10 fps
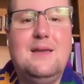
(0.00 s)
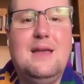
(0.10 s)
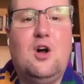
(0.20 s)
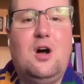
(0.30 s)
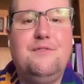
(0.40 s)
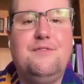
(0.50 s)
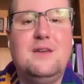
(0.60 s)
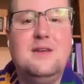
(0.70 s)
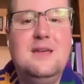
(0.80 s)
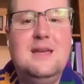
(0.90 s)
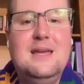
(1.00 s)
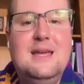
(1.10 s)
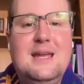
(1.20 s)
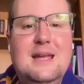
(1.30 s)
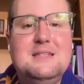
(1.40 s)
and often
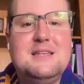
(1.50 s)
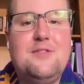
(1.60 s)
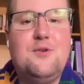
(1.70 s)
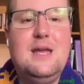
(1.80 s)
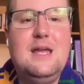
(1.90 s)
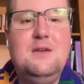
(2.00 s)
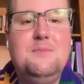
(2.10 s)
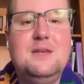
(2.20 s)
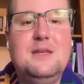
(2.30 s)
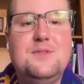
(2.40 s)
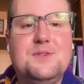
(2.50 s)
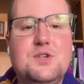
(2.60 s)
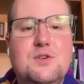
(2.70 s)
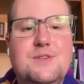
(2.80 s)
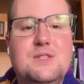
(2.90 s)
it is either hidden beneath the
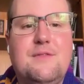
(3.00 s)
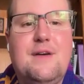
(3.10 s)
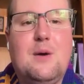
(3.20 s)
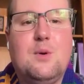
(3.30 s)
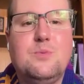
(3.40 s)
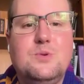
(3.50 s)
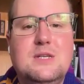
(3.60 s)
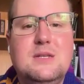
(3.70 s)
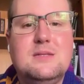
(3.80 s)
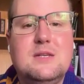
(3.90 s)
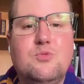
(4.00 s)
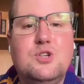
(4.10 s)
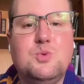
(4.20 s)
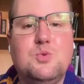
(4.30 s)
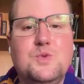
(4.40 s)
surface of our routines and
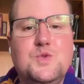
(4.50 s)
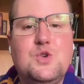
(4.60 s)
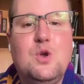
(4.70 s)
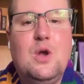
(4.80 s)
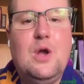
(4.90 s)
rituals,